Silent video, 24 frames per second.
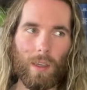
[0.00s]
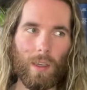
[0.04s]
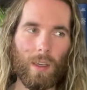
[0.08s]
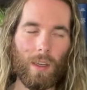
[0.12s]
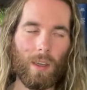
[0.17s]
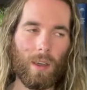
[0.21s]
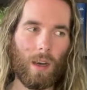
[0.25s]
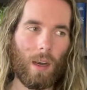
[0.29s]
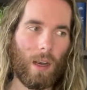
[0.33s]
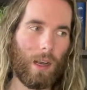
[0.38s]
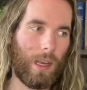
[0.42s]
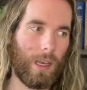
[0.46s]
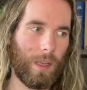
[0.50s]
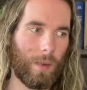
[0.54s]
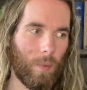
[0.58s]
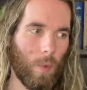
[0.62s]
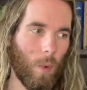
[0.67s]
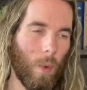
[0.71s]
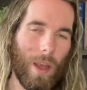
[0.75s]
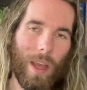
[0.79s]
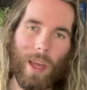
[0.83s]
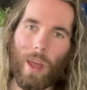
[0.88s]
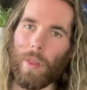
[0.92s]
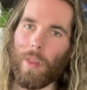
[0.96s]
I am
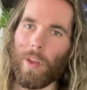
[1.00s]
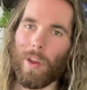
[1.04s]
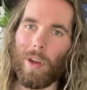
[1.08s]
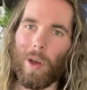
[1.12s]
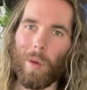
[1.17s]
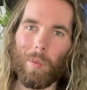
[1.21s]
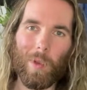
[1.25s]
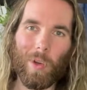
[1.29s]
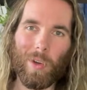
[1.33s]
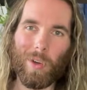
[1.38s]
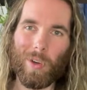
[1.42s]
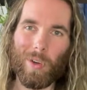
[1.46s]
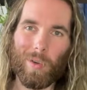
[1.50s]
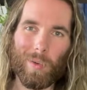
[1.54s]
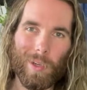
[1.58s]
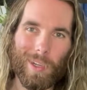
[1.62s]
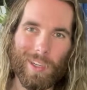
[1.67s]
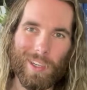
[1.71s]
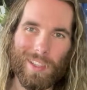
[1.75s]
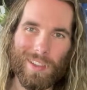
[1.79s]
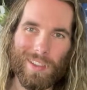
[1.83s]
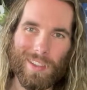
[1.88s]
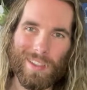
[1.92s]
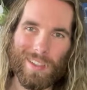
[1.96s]
aware that I'm not going to run
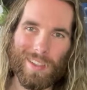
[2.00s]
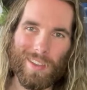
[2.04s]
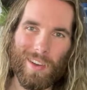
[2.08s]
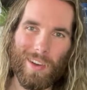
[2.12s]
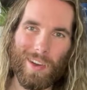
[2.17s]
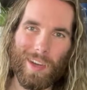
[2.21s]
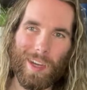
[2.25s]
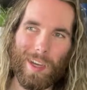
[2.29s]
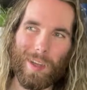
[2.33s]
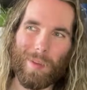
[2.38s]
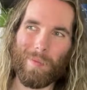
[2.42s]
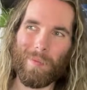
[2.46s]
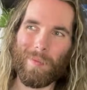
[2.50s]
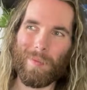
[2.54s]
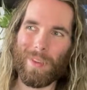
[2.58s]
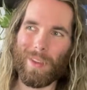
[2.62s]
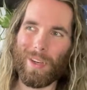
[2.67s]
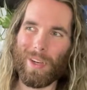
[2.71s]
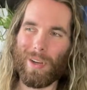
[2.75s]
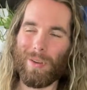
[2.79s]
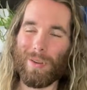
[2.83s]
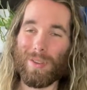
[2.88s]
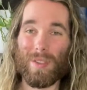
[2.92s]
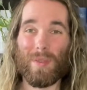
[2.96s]
it in the time
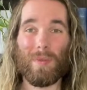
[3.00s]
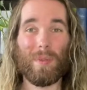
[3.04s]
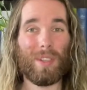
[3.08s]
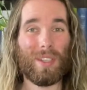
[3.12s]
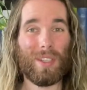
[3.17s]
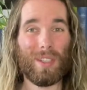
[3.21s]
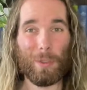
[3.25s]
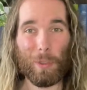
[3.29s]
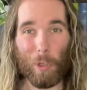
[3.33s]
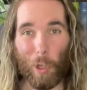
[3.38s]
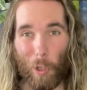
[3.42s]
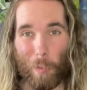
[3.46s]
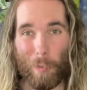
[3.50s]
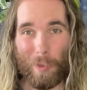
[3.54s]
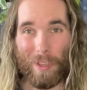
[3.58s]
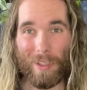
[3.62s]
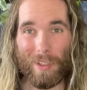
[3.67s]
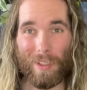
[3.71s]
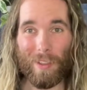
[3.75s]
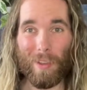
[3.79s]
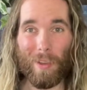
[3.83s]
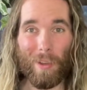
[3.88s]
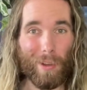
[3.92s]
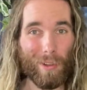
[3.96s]
that I was originally
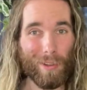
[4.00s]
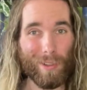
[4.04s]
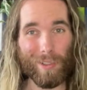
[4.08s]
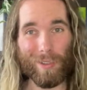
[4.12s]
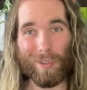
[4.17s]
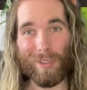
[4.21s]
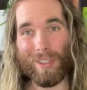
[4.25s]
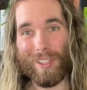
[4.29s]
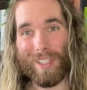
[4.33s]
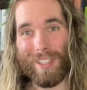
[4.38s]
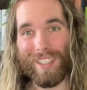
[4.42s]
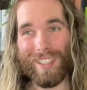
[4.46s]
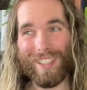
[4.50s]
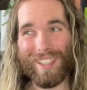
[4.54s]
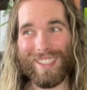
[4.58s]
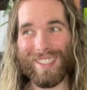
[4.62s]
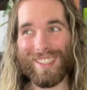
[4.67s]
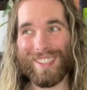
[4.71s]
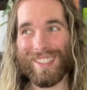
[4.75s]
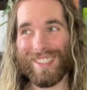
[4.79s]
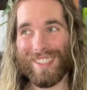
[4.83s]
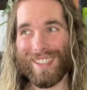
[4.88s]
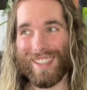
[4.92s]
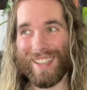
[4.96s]
hoping earlier in the
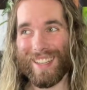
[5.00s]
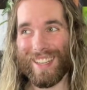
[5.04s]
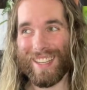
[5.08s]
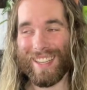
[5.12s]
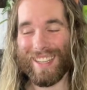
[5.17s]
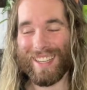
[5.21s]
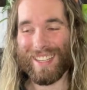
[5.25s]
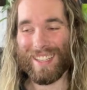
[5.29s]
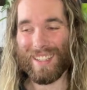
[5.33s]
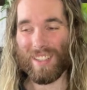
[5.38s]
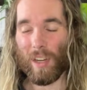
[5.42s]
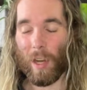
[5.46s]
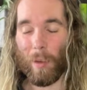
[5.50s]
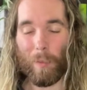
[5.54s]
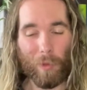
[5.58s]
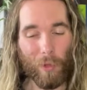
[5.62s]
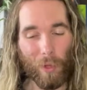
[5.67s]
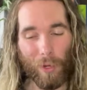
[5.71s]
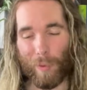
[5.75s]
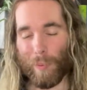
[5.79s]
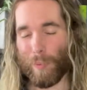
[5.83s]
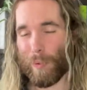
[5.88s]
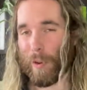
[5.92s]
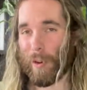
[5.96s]
year, and I'm
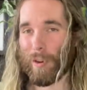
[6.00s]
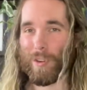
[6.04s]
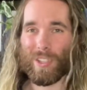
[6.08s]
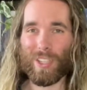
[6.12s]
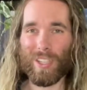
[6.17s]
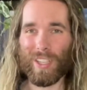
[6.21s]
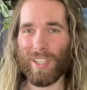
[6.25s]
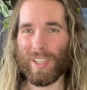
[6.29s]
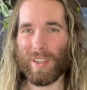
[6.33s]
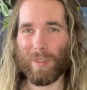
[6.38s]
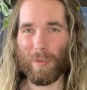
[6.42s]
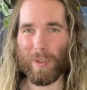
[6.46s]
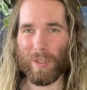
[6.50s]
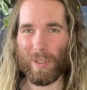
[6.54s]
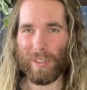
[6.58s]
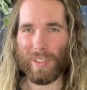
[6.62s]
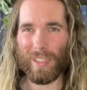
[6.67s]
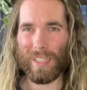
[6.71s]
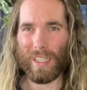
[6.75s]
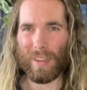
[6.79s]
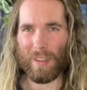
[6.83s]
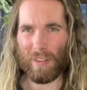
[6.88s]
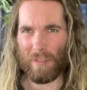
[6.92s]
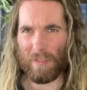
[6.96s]
not approaching it
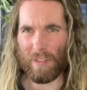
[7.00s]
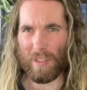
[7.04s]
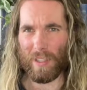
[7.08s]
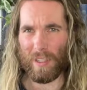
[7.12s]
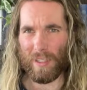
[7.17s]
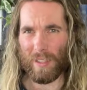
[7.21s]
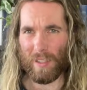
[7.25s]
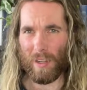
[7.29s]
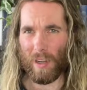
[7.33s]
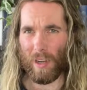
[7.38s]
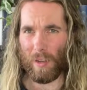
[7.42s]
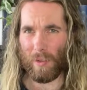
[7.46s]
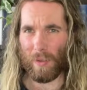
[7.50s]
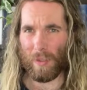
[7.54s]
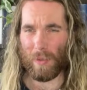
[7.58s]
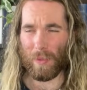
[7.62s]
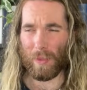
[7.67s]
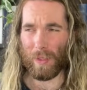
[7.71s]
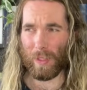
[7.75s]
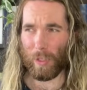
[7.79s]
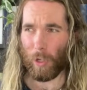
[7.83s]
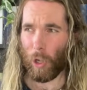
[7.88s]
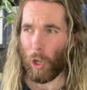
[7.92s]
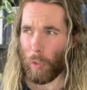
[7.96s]
really at the fitness that I was
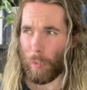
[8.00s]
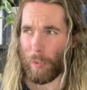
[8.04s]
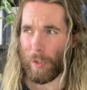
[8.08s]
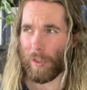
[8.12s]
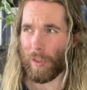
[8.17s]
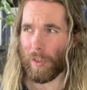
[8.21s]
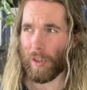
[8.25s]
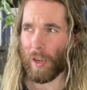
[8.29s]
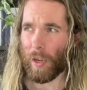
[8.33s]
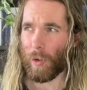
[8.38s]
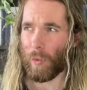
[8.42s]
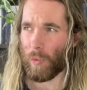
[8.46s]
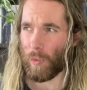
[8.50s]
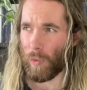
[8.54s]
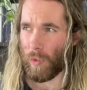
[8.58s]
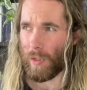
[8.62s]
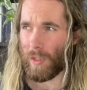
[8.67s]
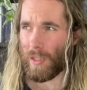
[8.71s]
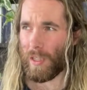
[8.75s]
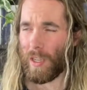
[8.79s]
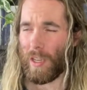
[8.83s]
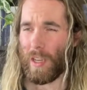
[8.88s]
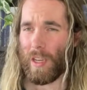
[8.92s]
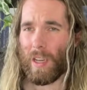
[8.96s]
really hoping that I
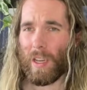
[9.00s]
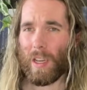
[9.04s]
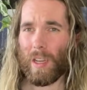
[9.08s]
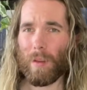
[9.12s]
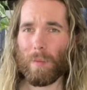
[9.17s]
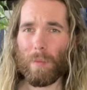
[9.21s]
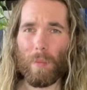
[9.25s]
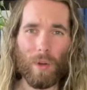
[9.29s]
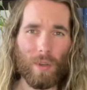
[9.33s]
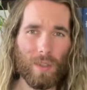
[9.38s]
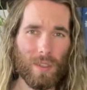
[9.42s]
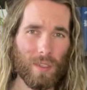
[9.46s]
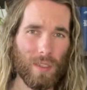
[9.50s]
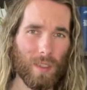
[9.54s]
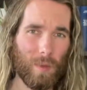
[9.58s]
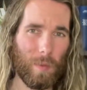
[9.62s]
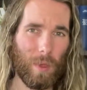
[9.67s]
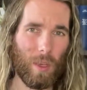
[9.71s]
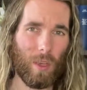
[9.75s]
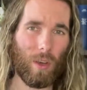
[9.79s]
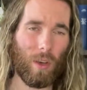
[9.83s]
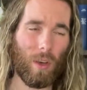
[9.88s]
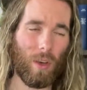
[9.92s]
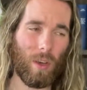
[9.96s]
would, mostly
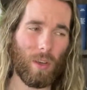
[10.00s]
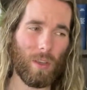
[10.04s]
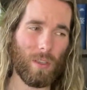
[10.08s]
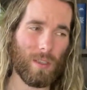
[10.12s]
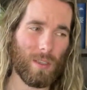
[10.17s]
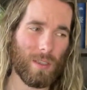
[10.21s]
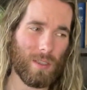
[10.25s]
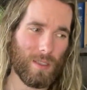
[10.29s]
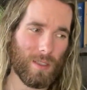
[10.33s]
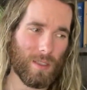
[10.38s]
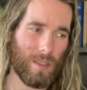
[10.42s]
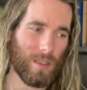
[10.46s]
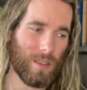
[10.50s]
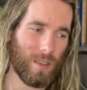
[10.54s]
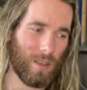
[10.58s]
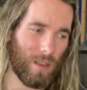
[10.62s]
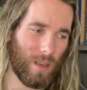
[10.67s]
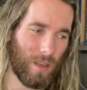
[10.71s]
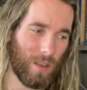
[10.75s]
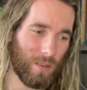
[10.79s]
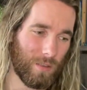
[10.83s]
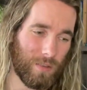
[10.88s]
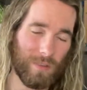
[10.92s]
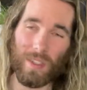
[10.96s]
because
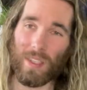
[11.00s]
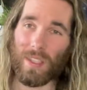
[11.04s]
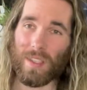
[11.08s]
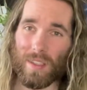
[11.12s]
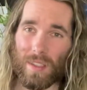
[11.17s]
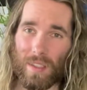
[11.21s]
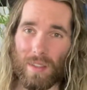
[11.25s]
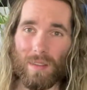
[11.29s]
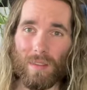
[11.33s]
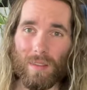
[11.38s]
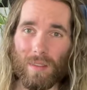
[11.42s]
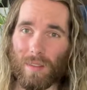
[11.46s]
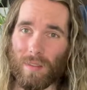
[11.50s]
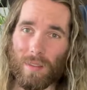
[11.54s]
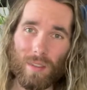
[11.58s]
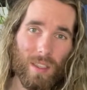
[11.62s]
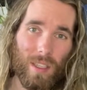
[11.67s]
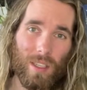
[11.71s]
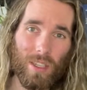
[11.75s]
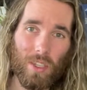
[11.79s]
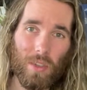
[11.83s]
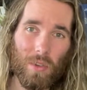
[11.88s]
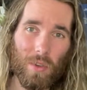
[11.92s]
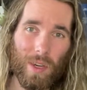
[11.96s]
of this
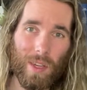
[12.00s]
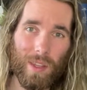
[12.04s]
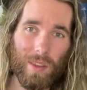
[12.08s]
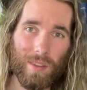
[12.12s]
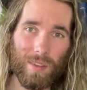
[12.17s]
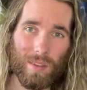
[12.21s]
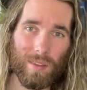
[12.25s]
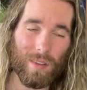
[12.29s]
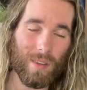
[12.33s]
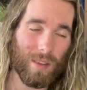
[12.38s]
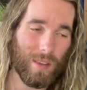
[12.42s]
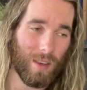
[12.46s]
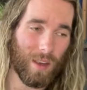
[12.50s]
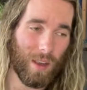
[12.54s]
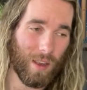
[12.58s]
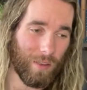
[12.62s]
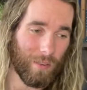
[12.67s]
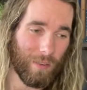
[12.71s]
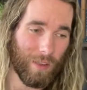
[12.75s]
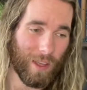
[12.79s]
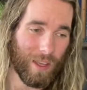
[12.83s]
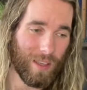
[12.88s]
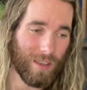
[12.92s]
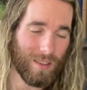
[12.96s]
injury that
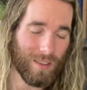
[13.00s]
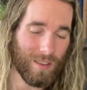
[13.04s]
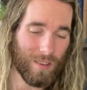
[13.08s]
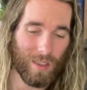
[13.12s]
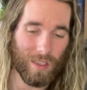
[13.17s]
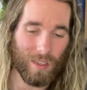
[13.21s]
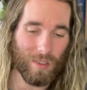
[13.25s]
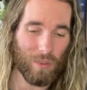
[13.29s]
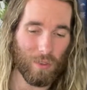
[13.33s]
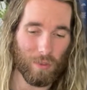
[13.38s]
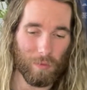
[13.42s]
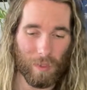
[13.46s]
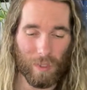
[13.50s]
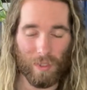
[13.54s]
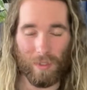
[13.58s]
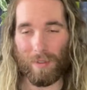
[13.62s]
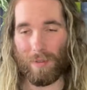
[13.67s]
I've had that took me